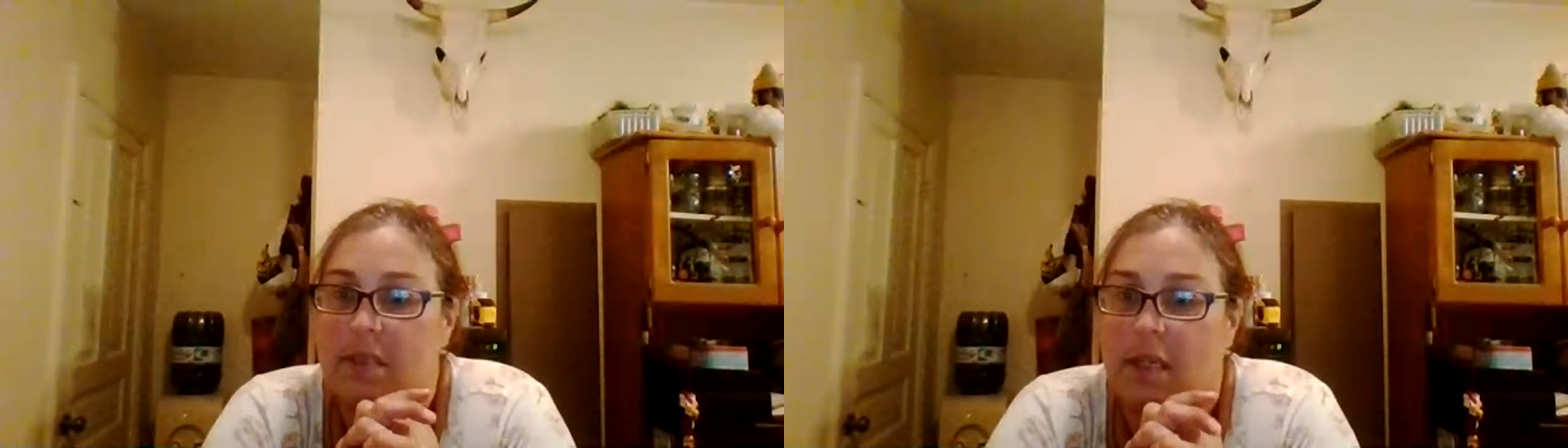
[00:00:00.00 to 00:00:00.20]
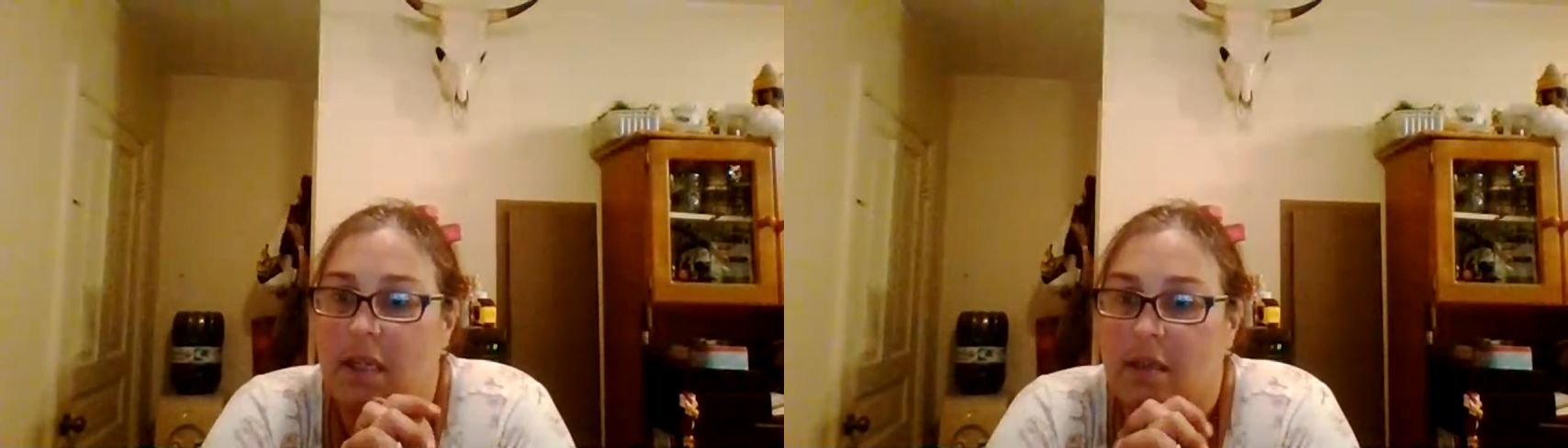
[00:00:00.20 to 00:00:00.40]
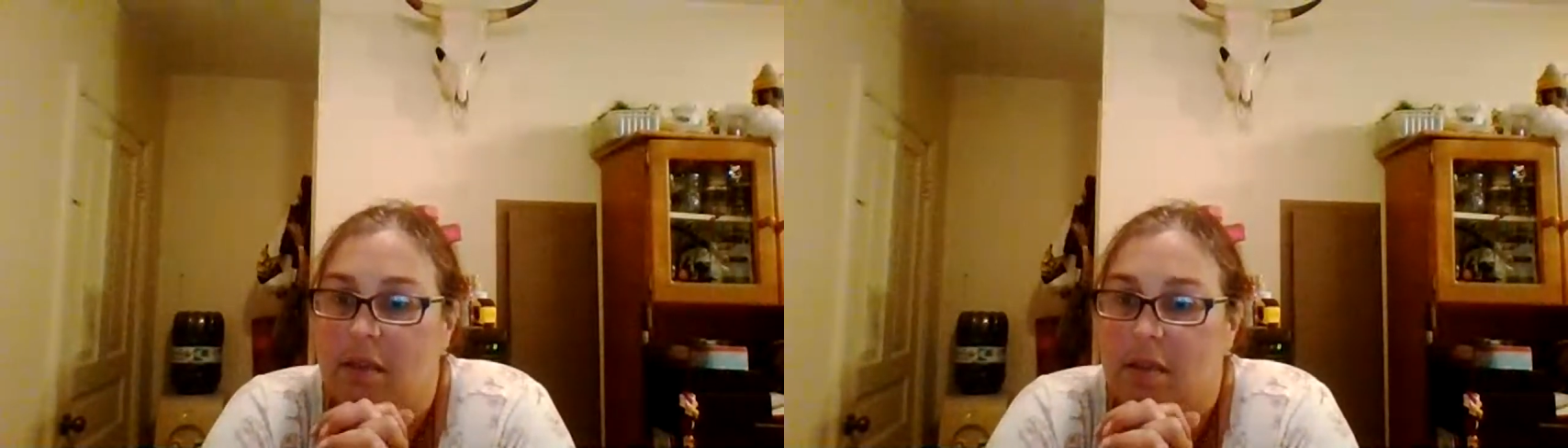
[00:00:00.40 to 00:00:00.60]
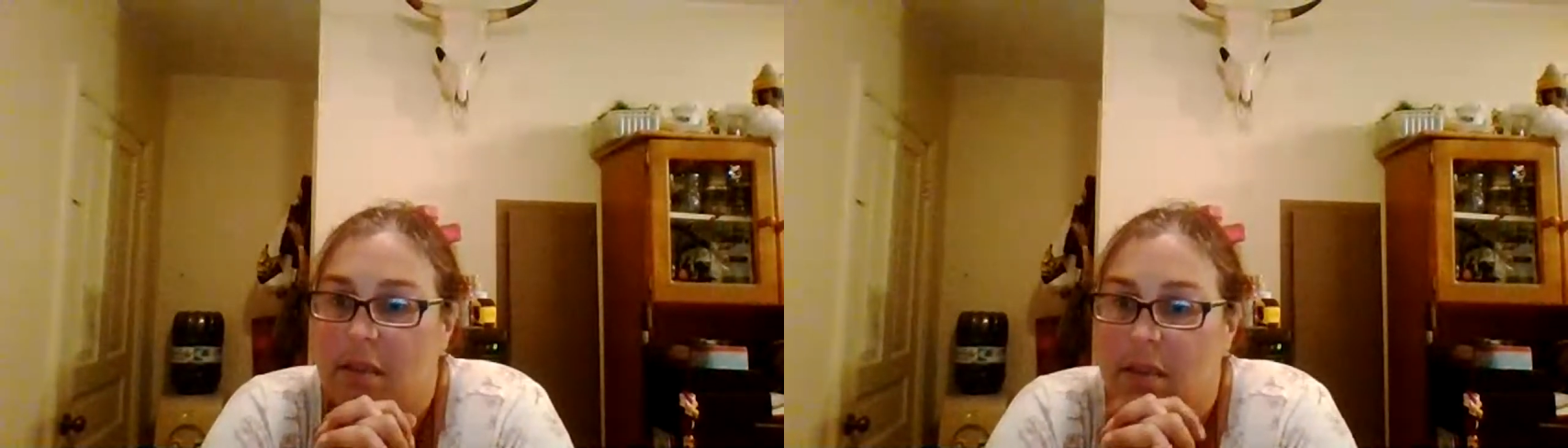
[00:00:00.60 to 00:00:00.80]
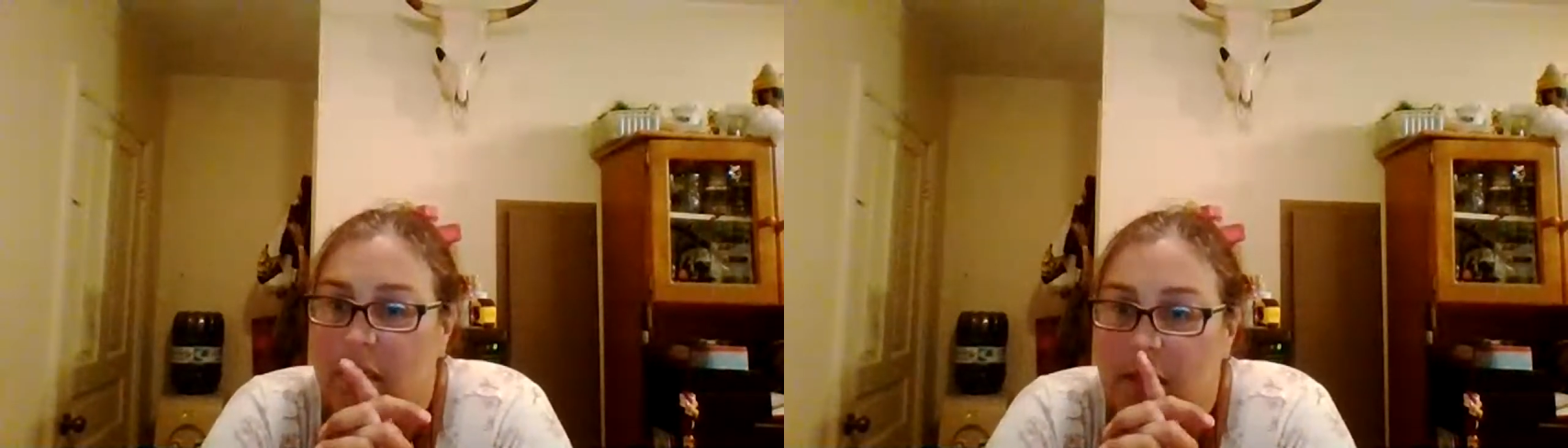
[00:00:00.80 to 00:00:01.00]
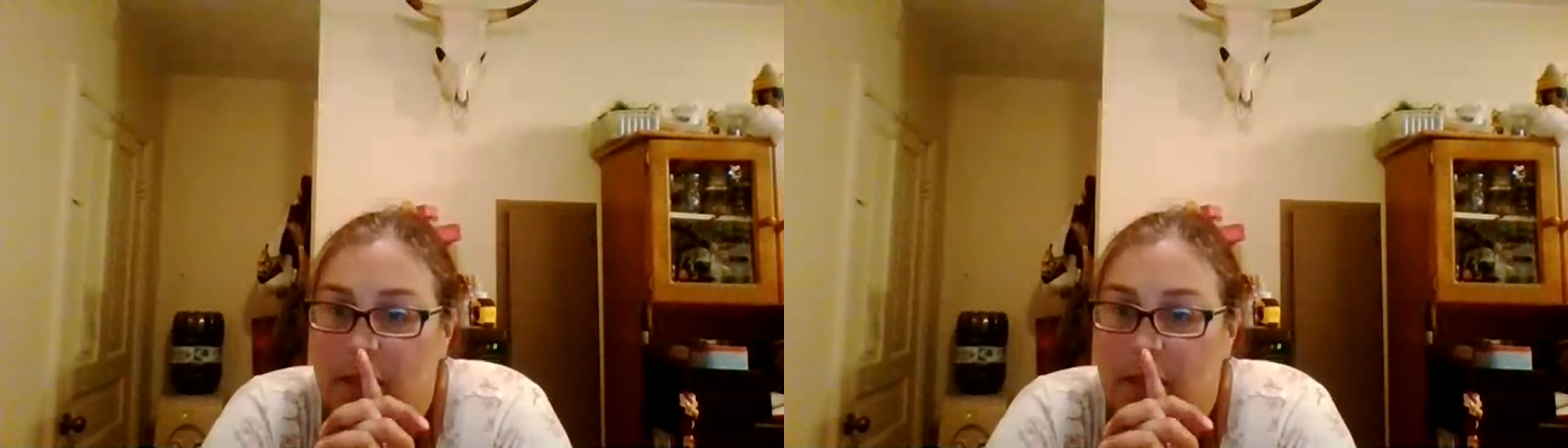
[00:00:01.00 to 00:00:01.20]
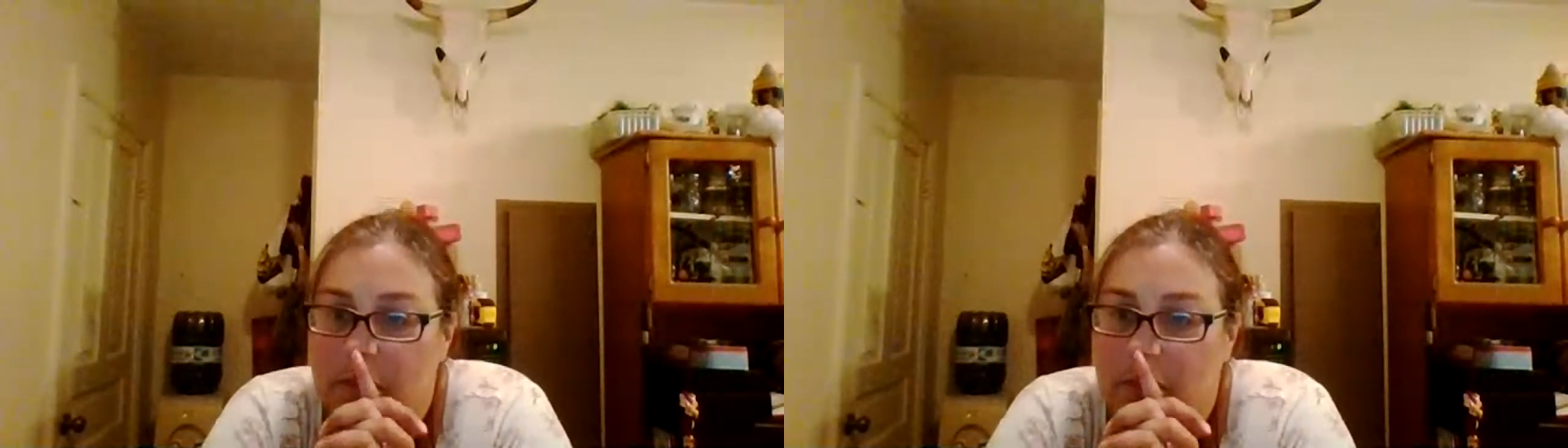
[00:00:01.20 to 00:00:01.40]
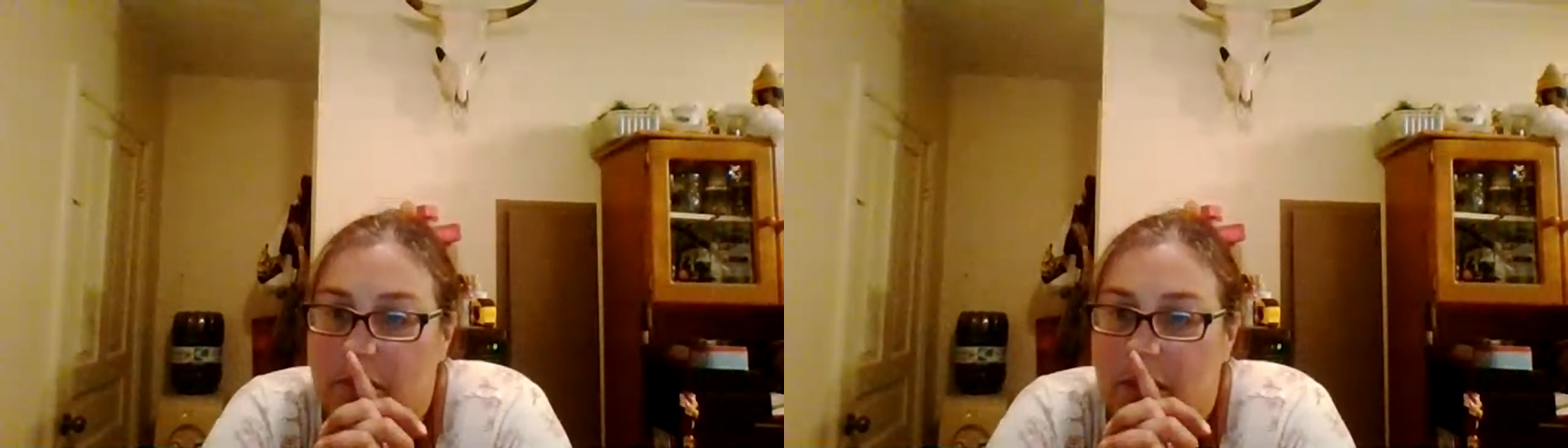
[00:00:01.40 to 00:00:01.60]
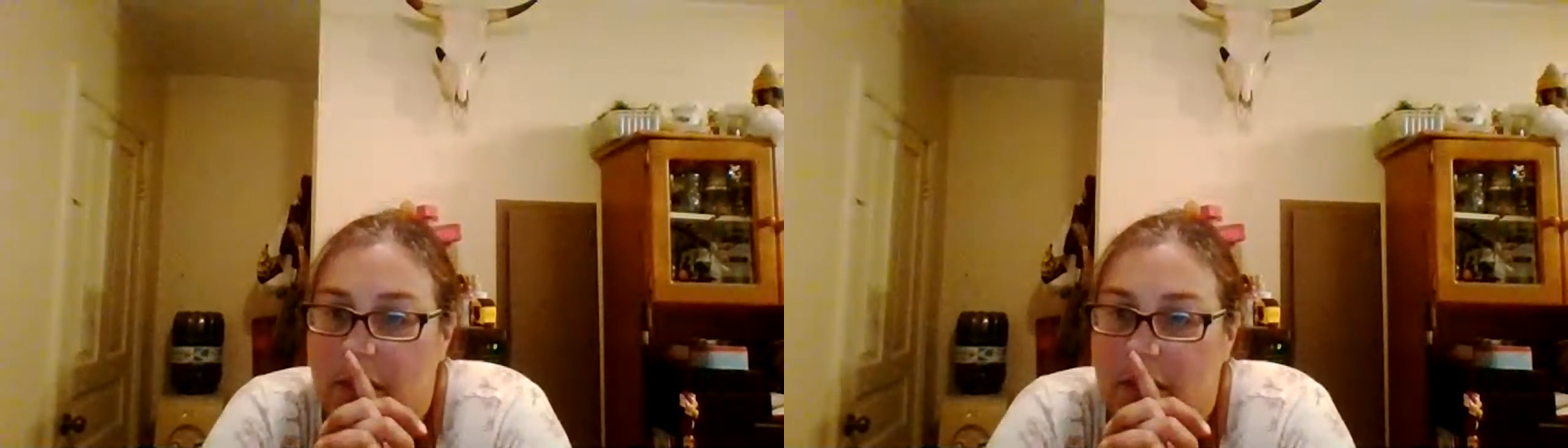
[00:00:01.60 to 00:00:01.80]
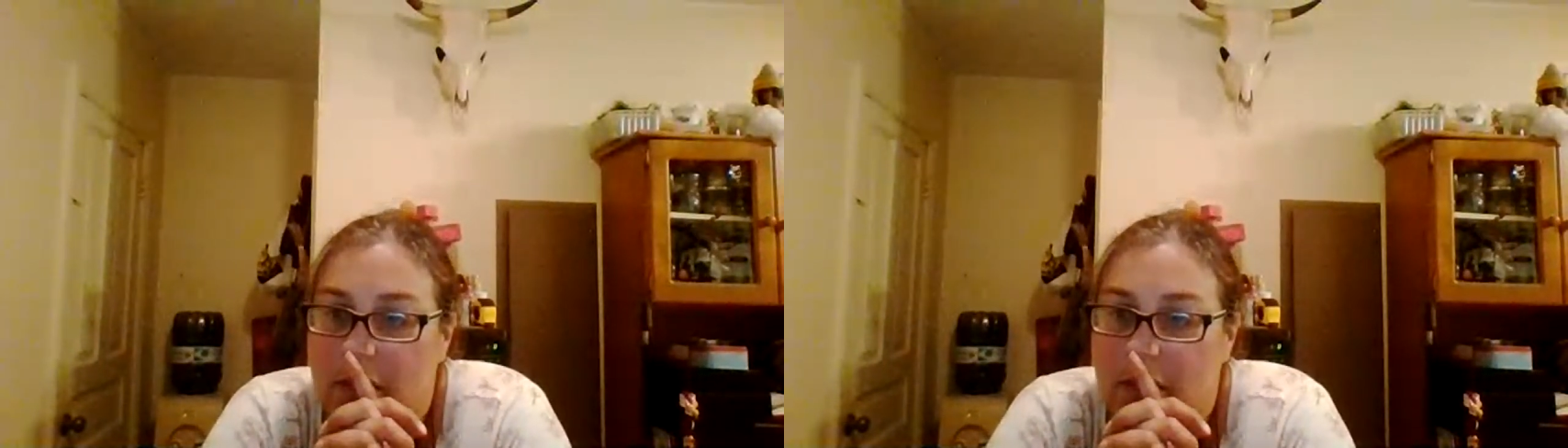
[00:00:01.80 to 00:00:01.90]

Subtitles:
Yeah, use hot